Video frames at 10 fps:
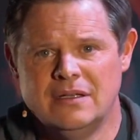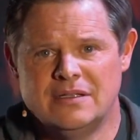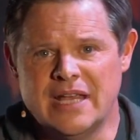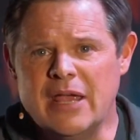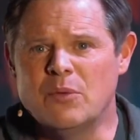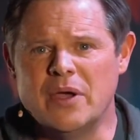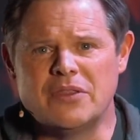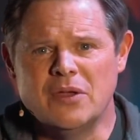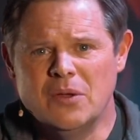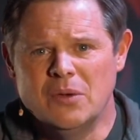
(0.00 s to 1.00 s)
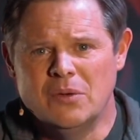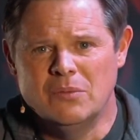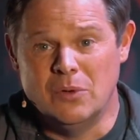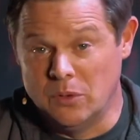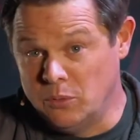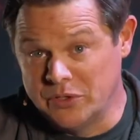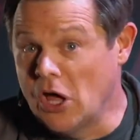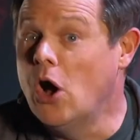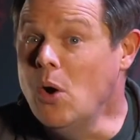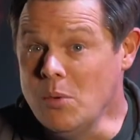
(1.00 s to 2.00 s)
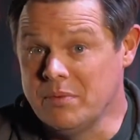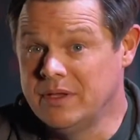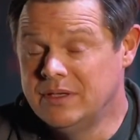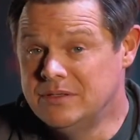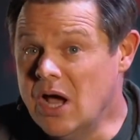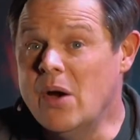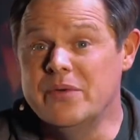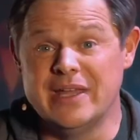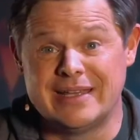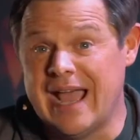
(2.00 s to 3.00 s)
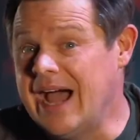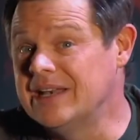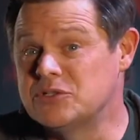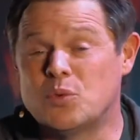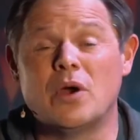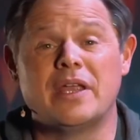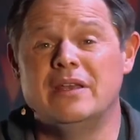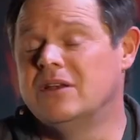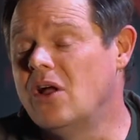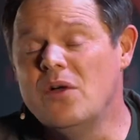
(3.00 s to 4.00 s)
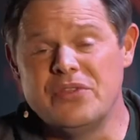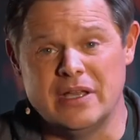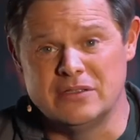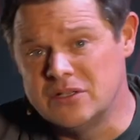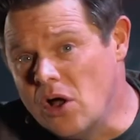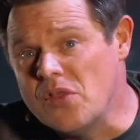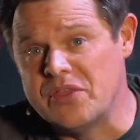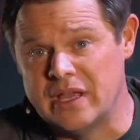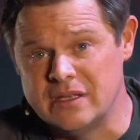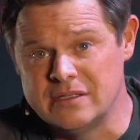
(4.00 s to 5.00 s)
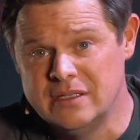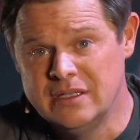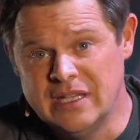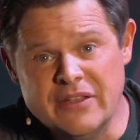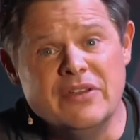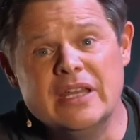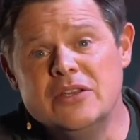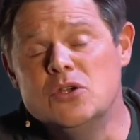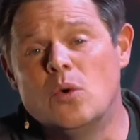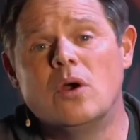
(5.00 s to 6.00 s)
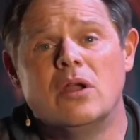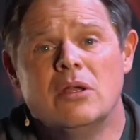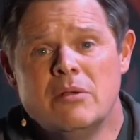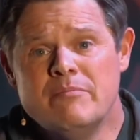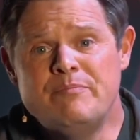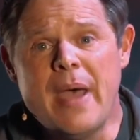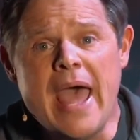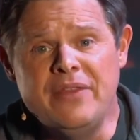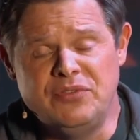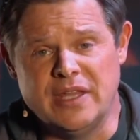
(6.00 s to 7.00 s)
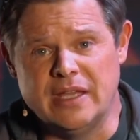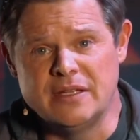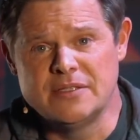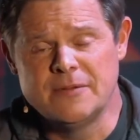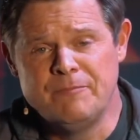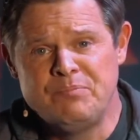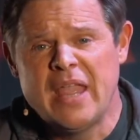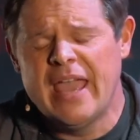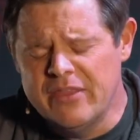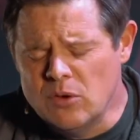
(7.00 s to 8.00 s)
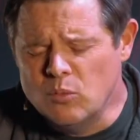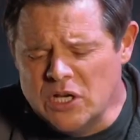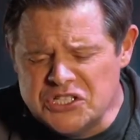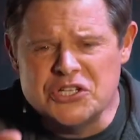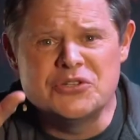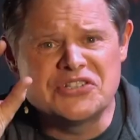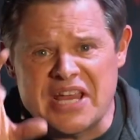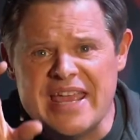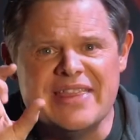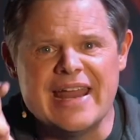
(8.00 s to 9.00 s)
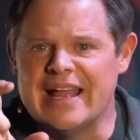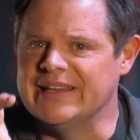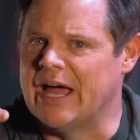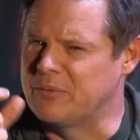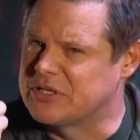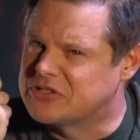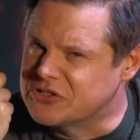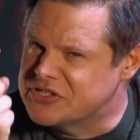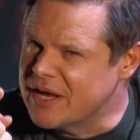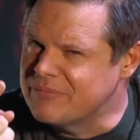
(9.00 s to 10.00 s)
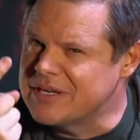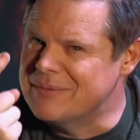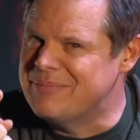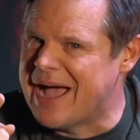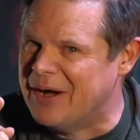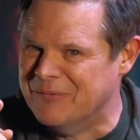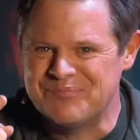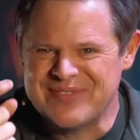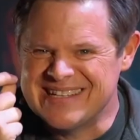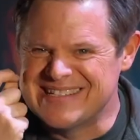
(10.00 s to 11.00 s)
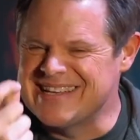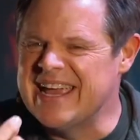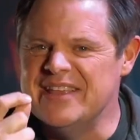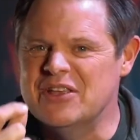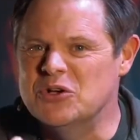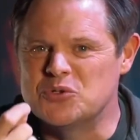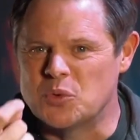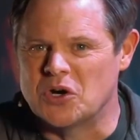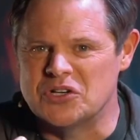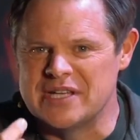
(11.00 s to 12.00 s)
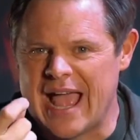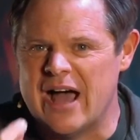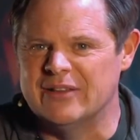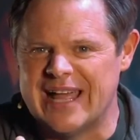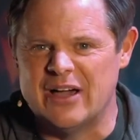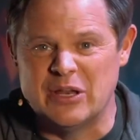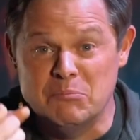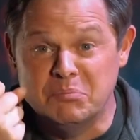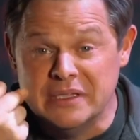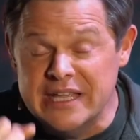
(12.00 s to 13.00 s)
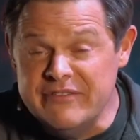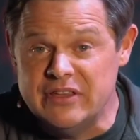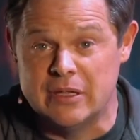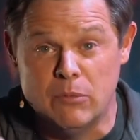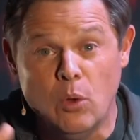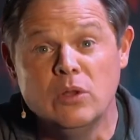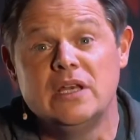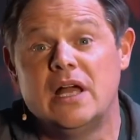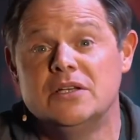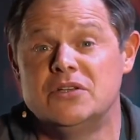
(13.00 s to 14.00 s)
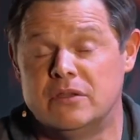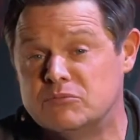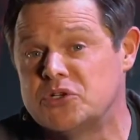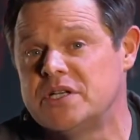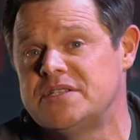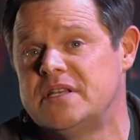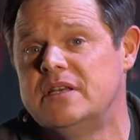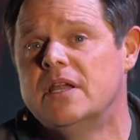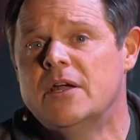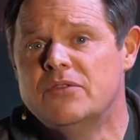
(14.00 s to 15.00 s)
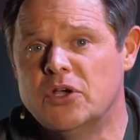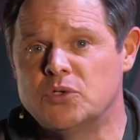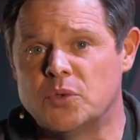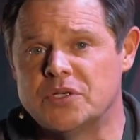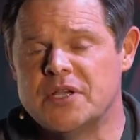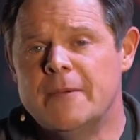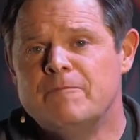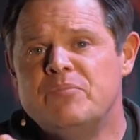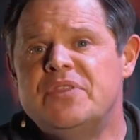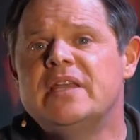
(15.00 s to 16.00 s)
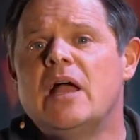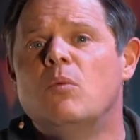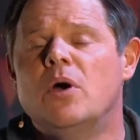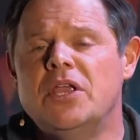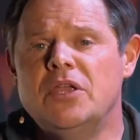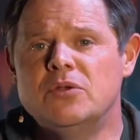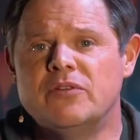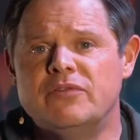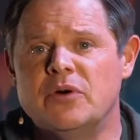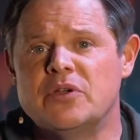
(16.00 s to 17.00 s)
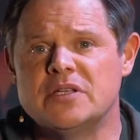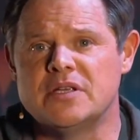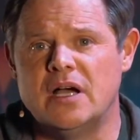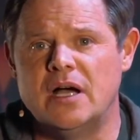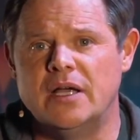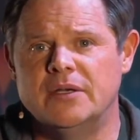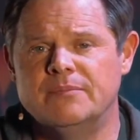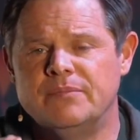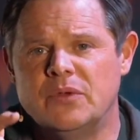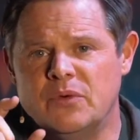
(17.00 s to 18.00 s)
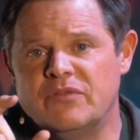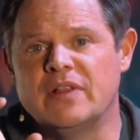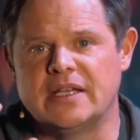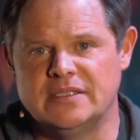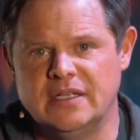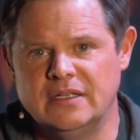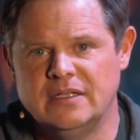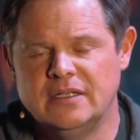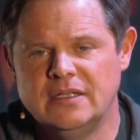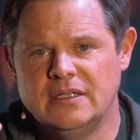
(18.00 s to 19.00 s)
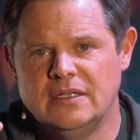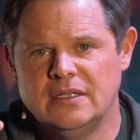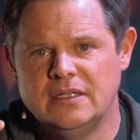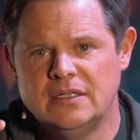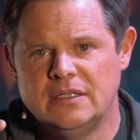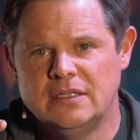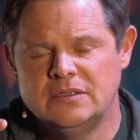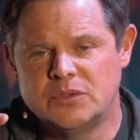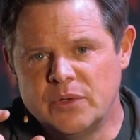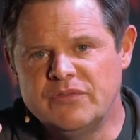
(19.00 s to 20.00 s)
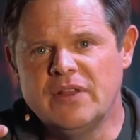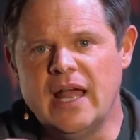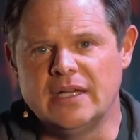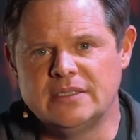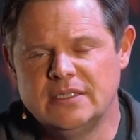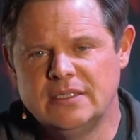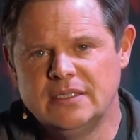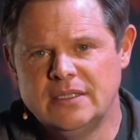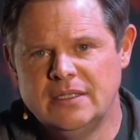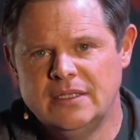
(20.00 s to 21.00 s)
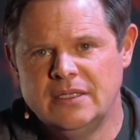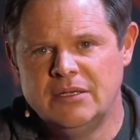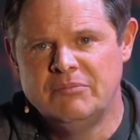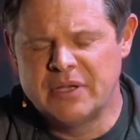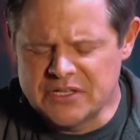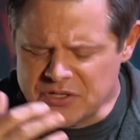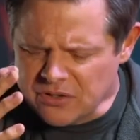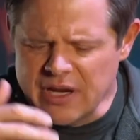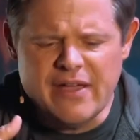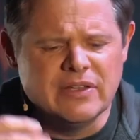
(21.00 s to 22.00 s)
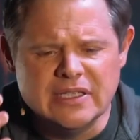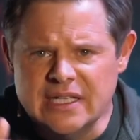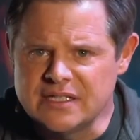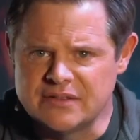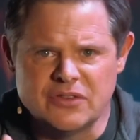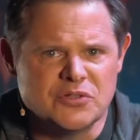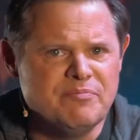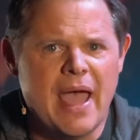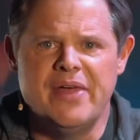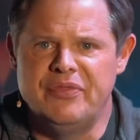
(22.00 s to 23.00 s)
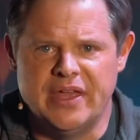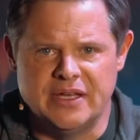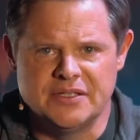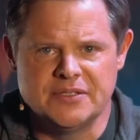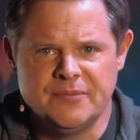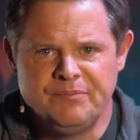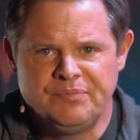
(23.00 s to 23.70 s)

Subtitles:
Say it with hope, knowing that God is working in all things, even in your bad things. And then once you say that out loud, because there's something about saying those words out loud and believing them, holding on to them, trusting those words, then I want you to focus on reflecting. To reflect. Because you're going to have a list of those bad things.